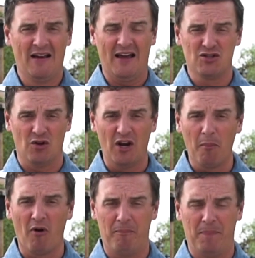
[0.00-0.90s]
like, so the
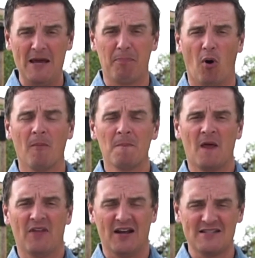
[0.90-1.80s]
number of people
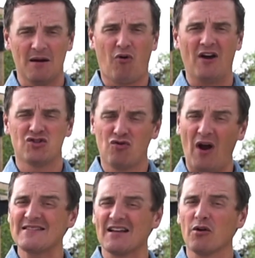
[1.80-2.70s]
that accept Christ
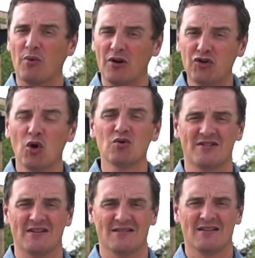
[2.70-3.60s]
drastically
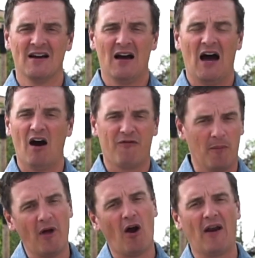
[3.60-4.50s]
reduces
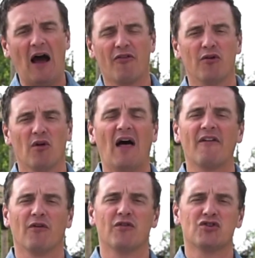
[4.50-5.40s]
from there on out through the
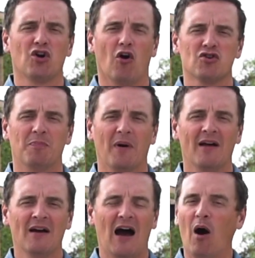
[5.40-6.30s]
life of the church. But
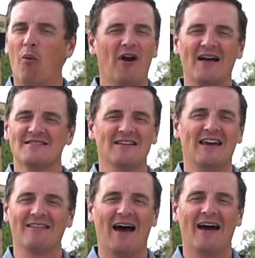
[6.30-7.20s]
we're not
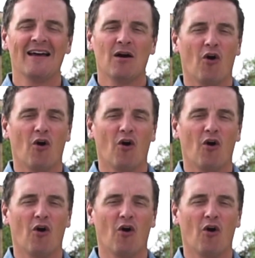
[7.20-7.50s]
seeing that.